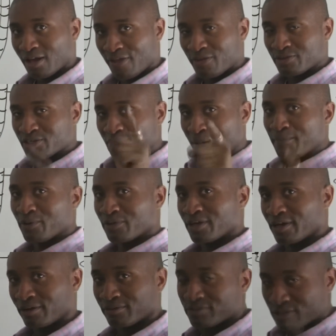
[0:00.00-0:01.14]
And there's a number
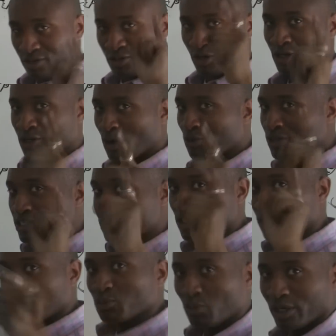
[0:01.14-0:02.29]
there, so you're going to know this is
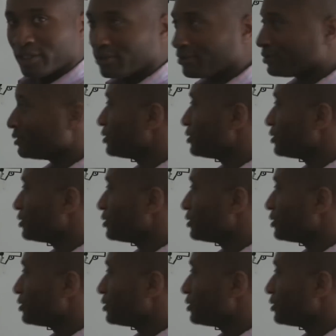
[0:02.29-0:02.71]
a good one.